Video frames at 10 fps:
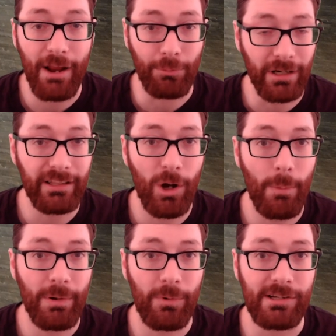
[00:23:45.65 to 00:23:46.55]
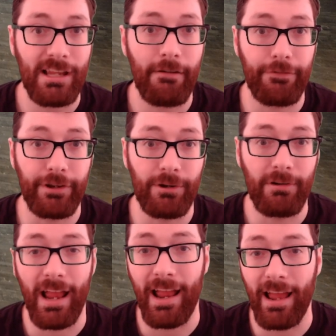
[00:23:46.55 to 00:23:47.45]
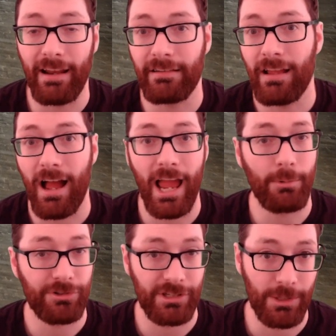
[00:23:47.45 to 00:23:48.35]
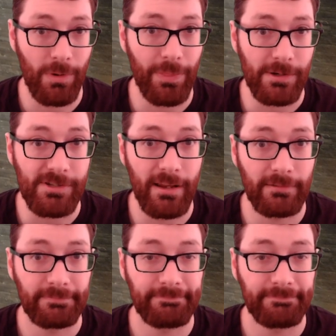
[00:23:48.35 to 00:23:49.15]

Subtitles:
I really hope it works out for you, and I will see you on Thursday.